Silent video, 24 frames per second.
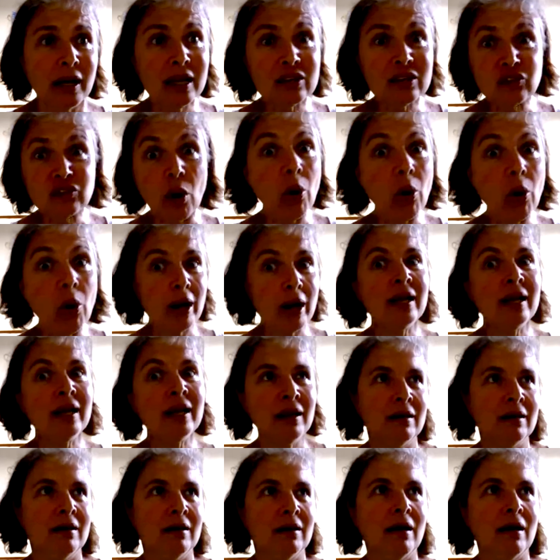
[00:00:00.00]
is
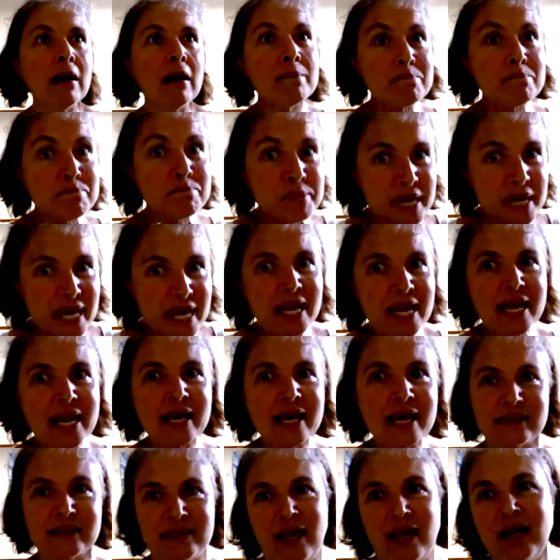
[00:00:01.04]
already a
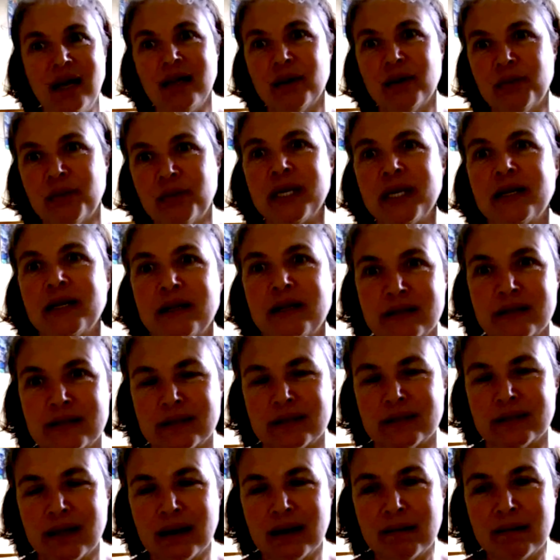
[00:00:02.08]
big sign of
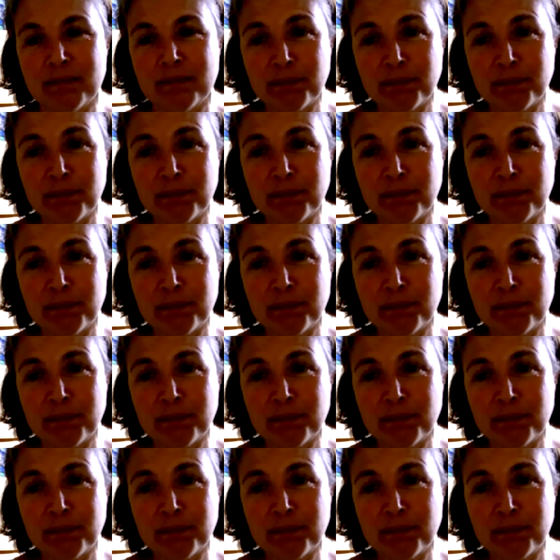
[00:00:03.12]
weakness.